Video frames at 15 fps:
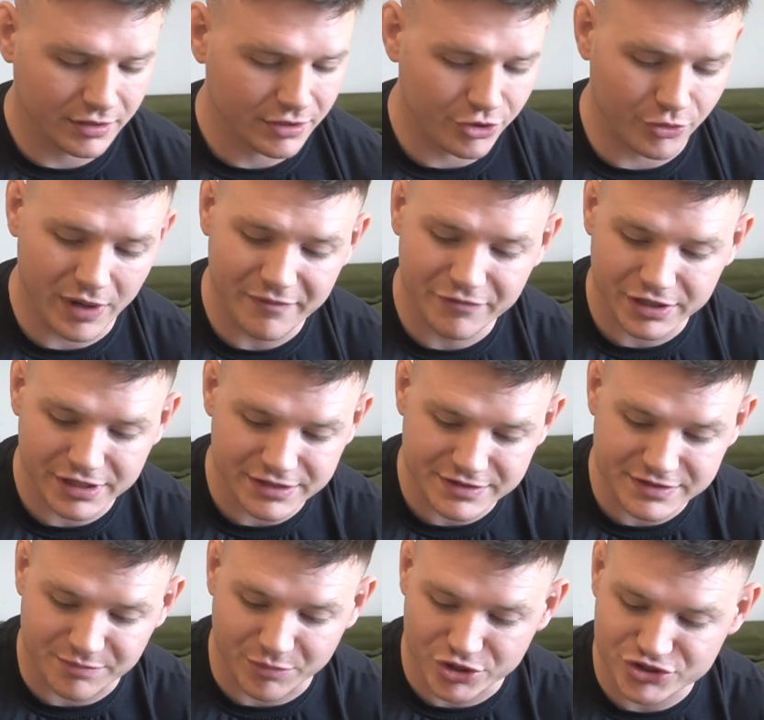Whoever
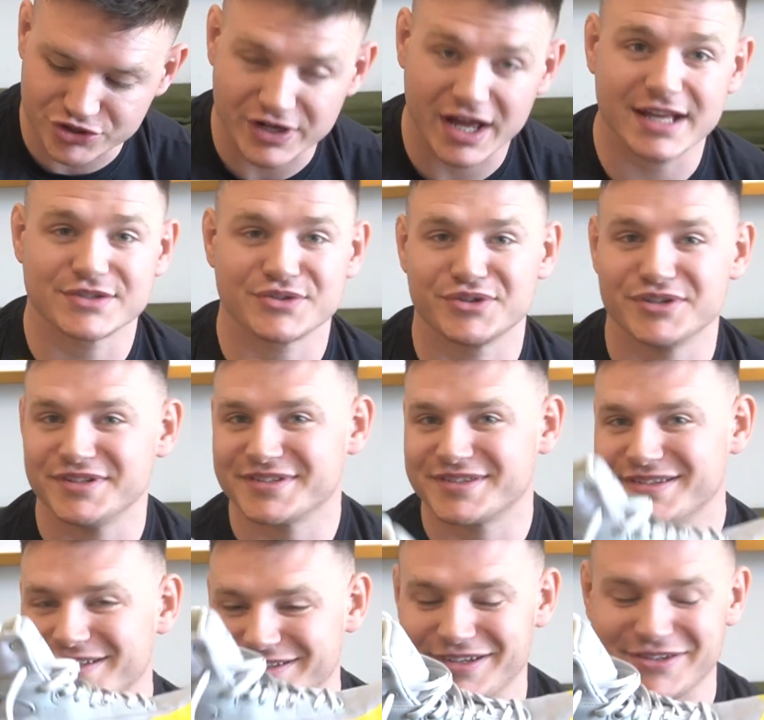his merchandiser
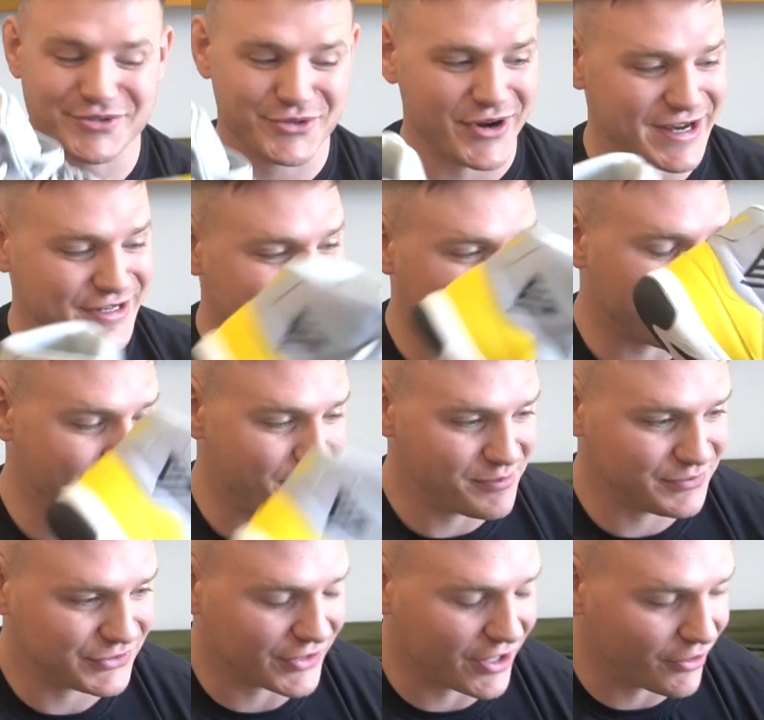is does a great job.
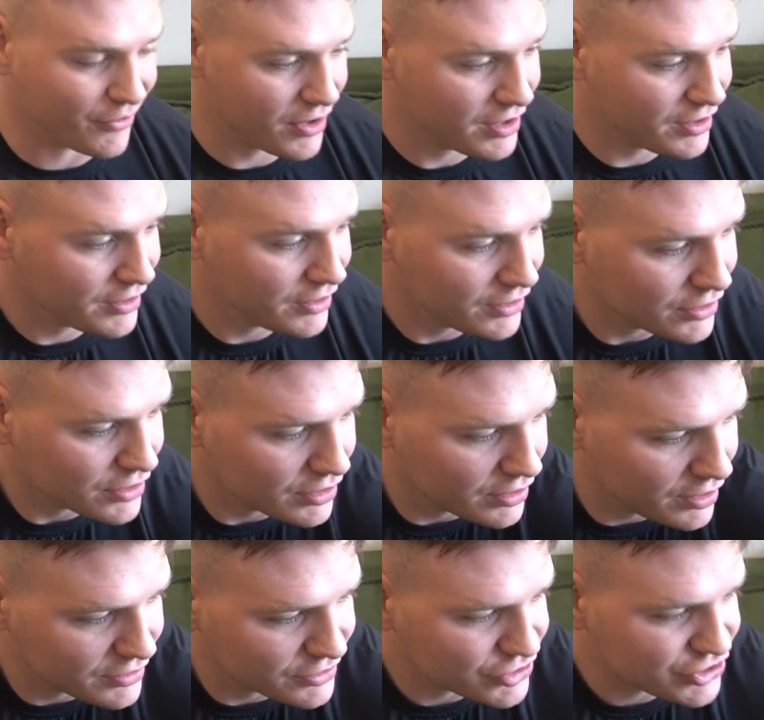So,
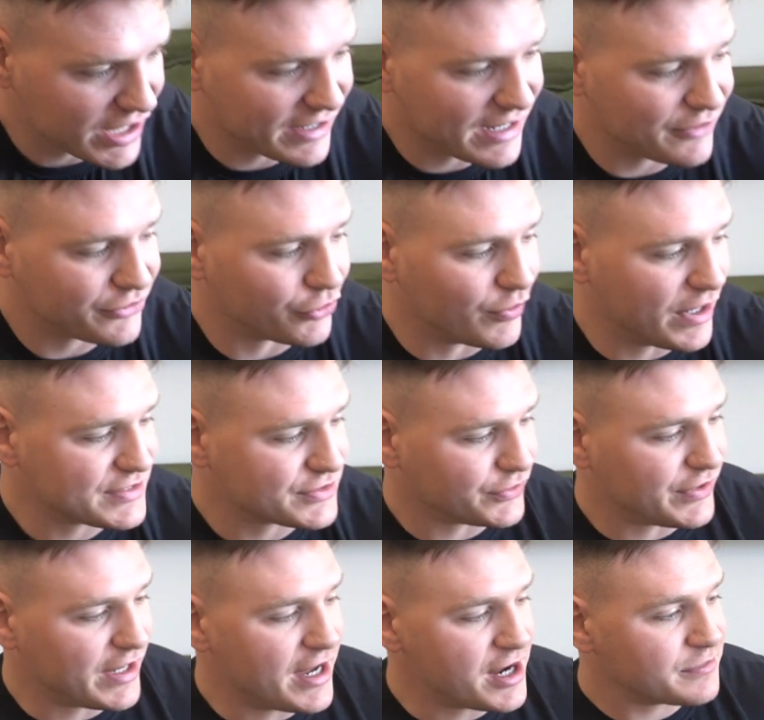shout out to
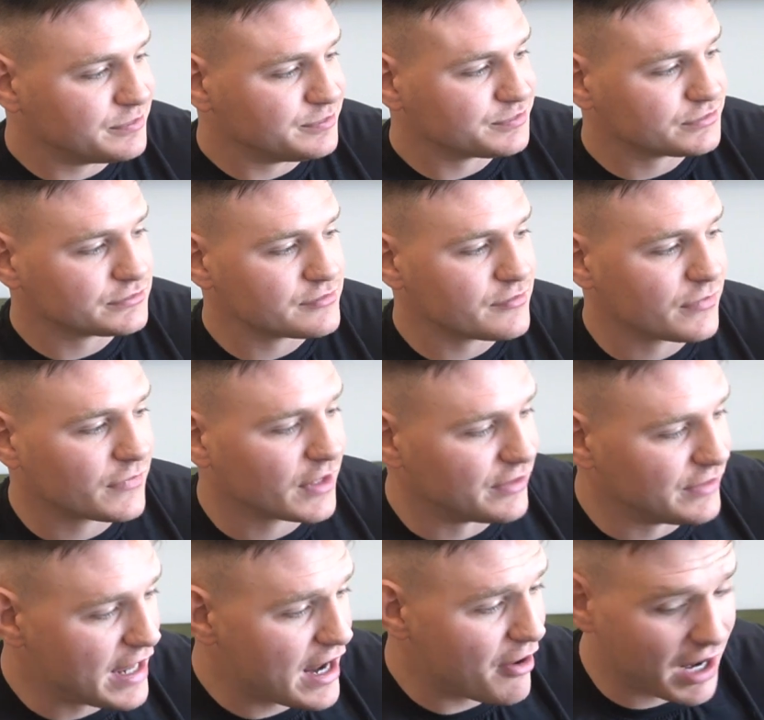WrestleTech.
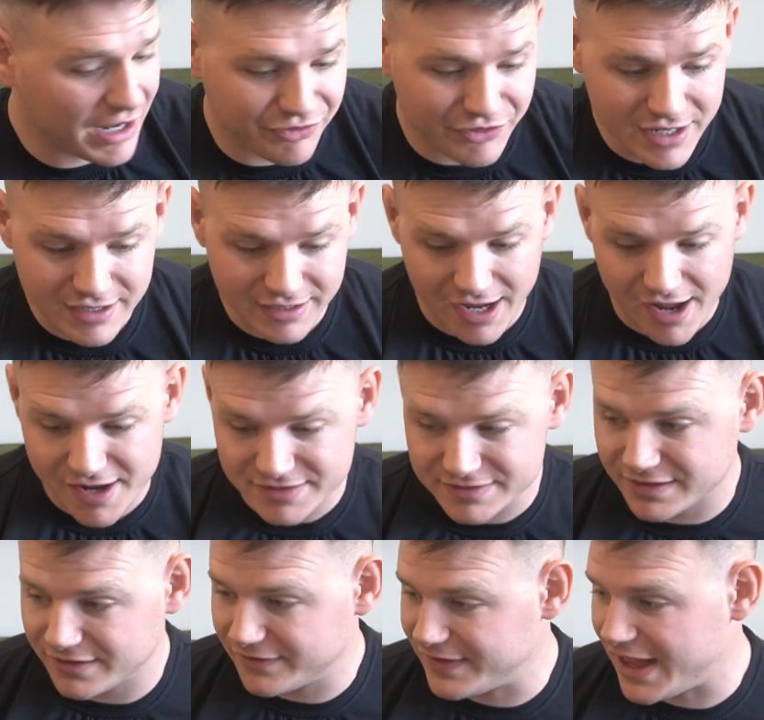Now, I think,
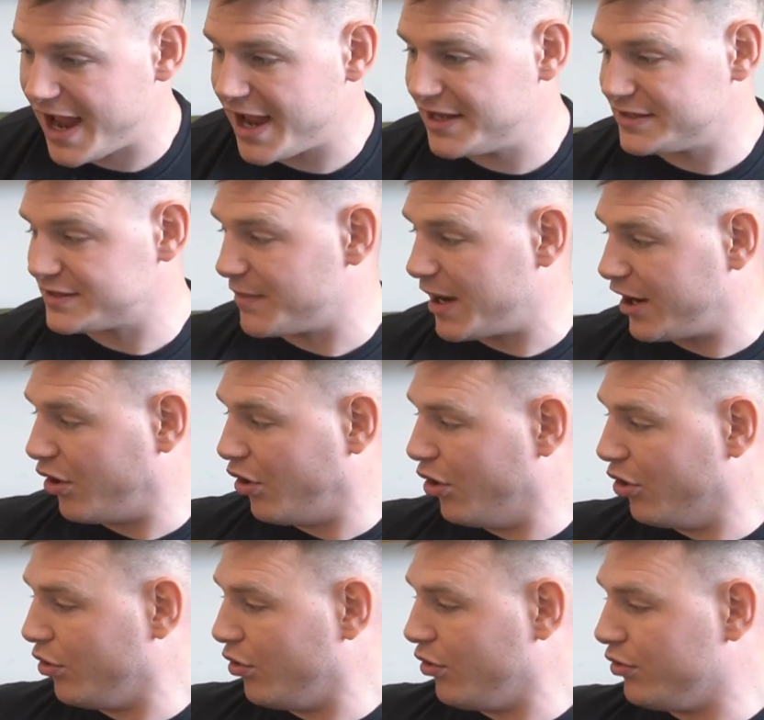guys, that is my
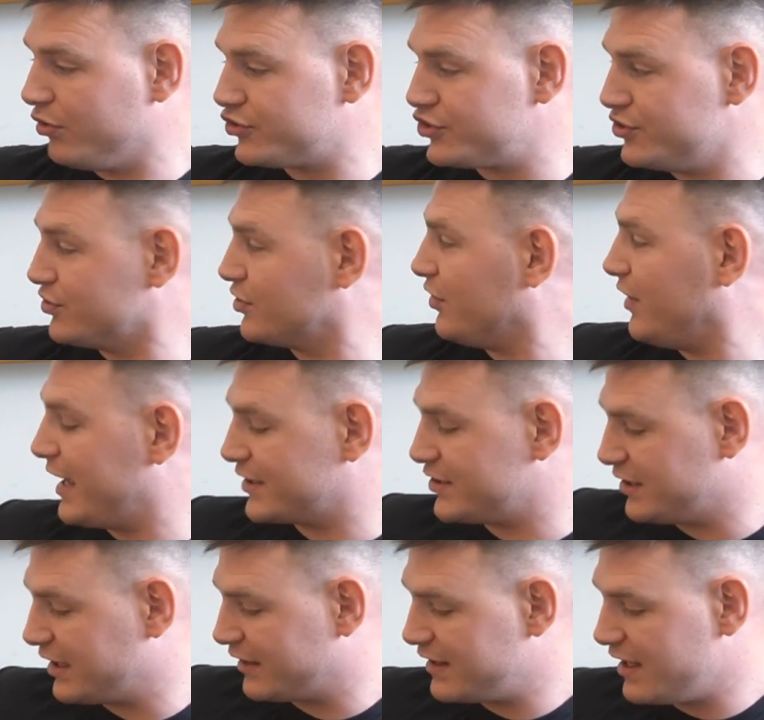whole shoe
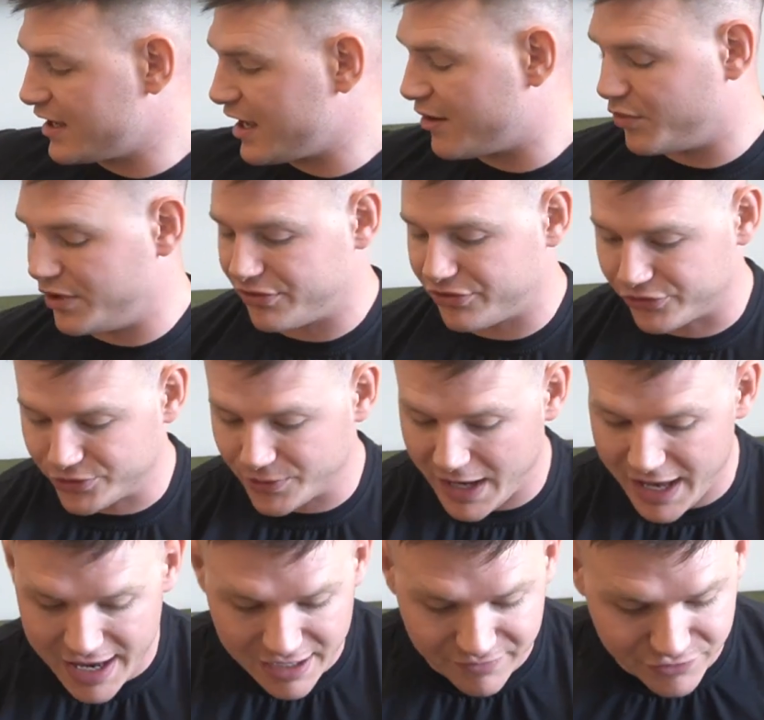collection. I think I went through
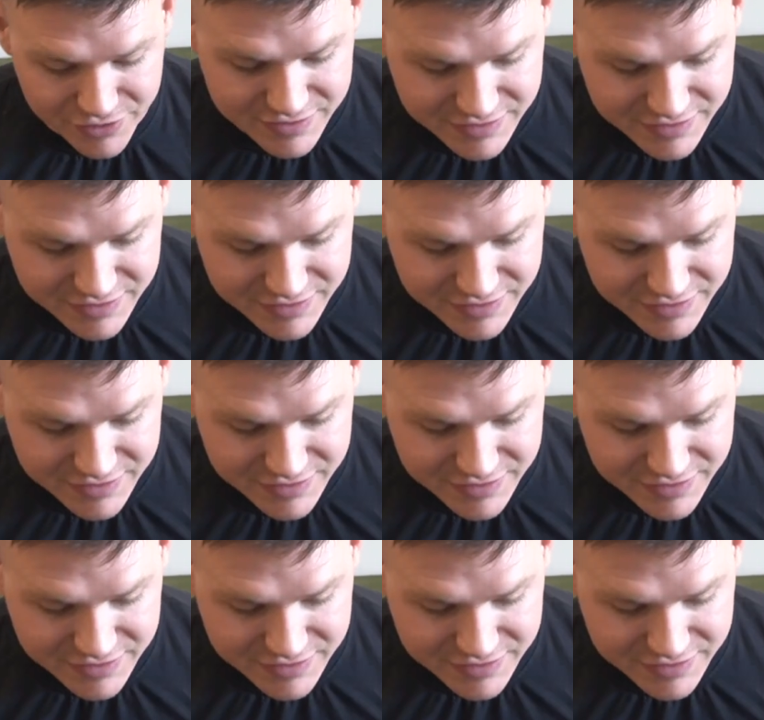every